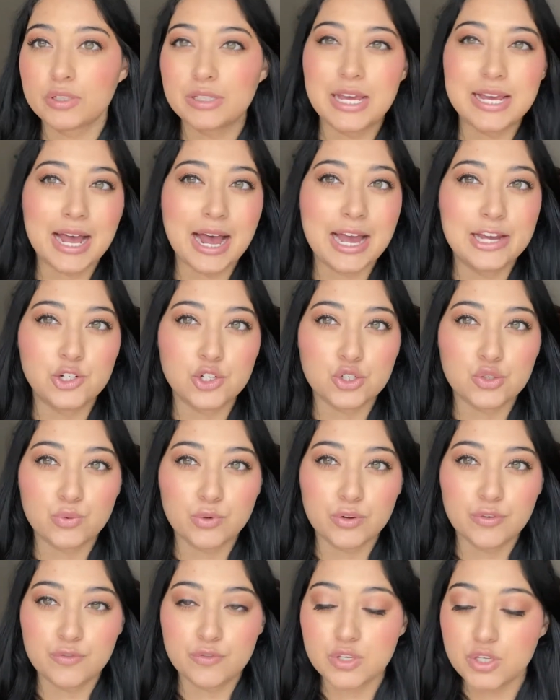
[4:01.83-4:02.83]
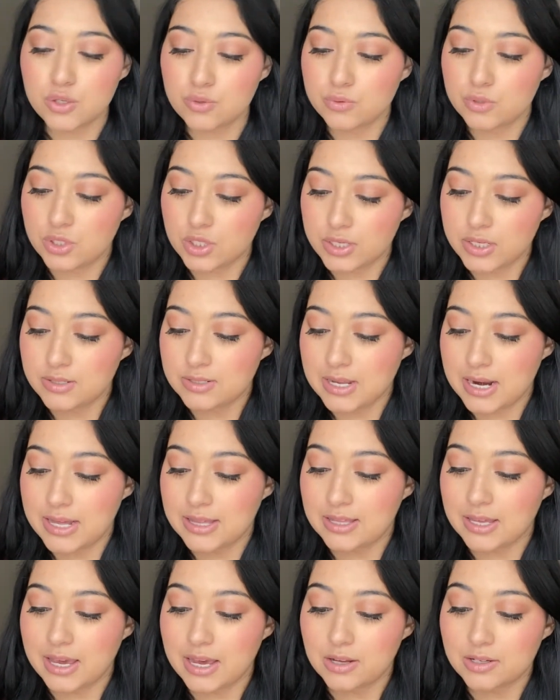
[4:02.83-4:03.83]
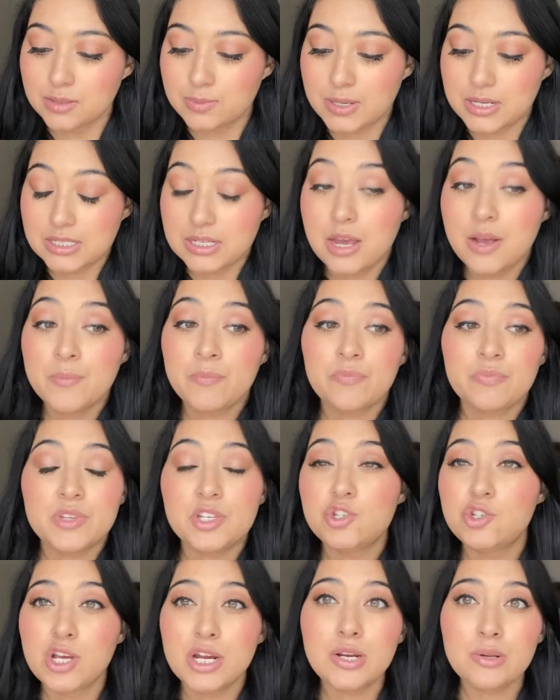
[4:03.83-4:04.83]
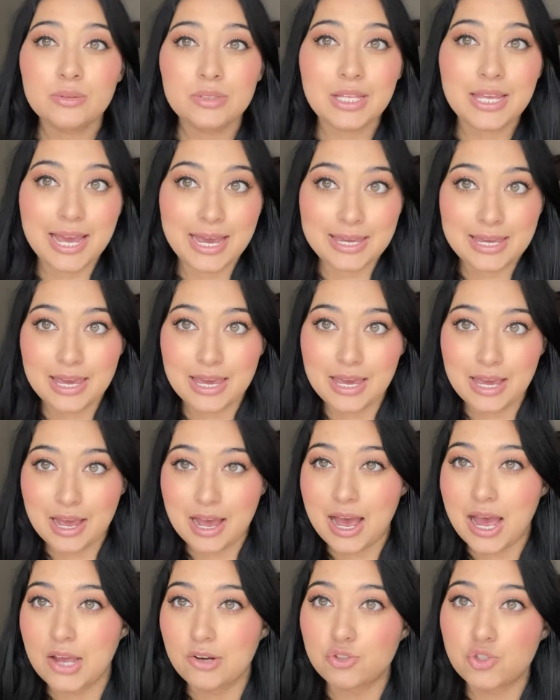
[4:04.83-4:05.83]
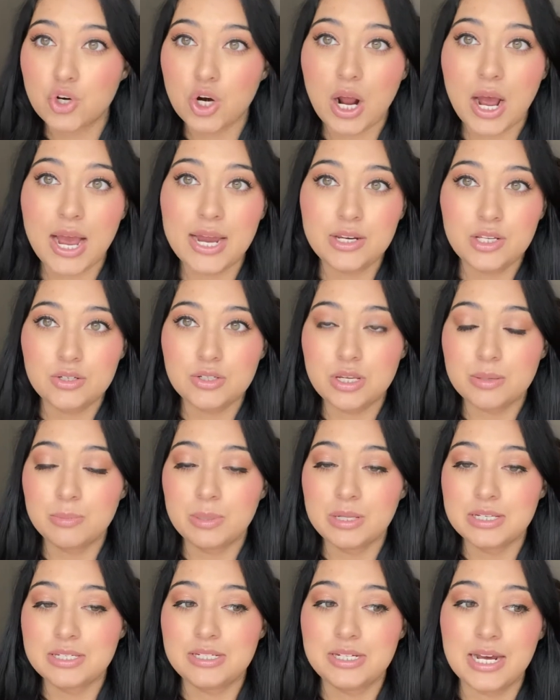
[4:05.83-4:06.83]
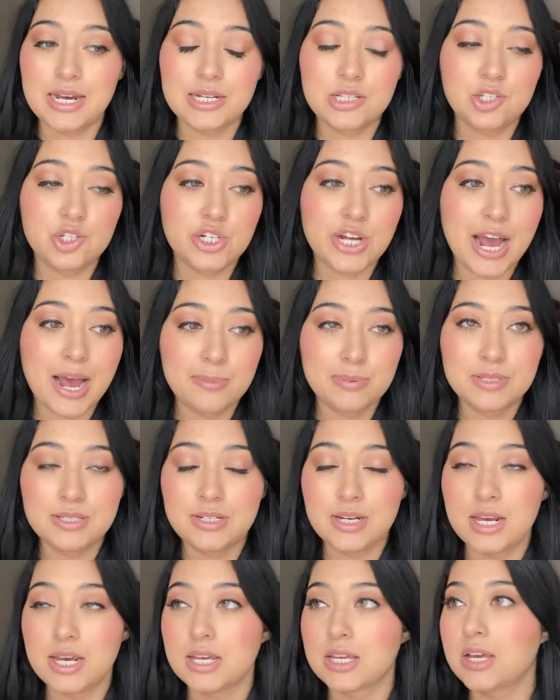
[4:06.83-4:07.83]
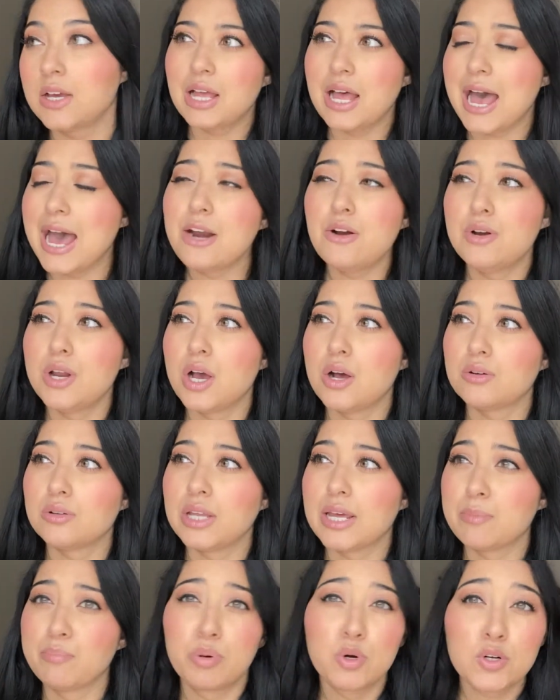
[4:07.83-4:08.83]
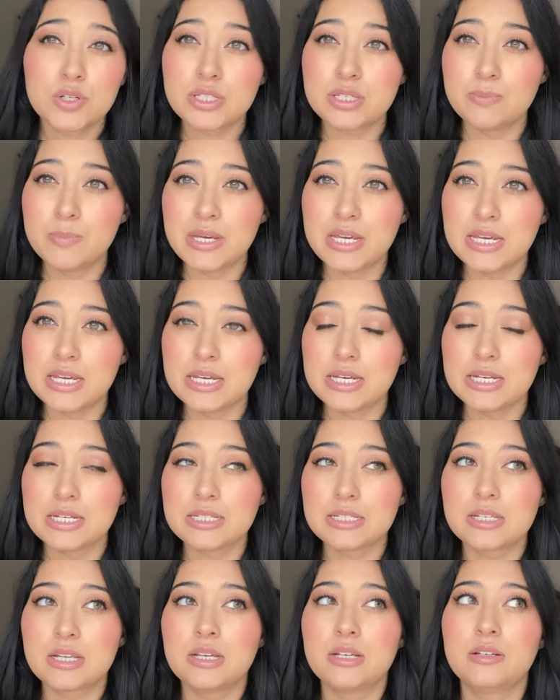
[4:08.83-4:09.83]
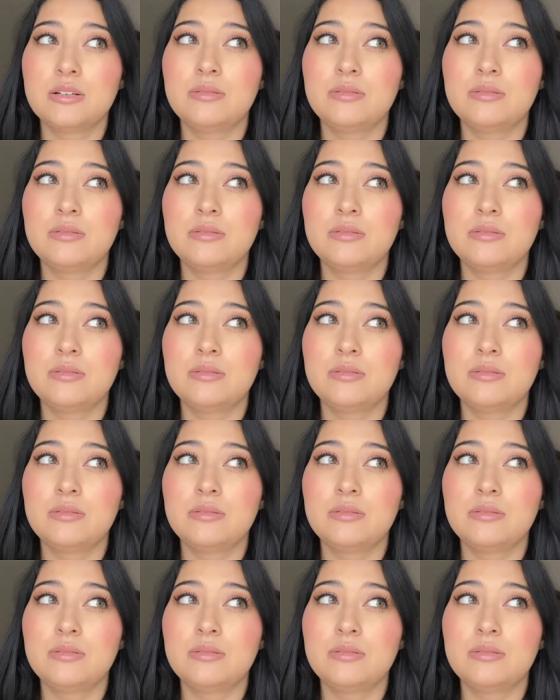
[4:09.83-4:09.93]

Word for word: Like I just refuse to use anything else because Genuinely, I can't. I tried using Blistex, chapstick, I don't know, like Burt's Bees.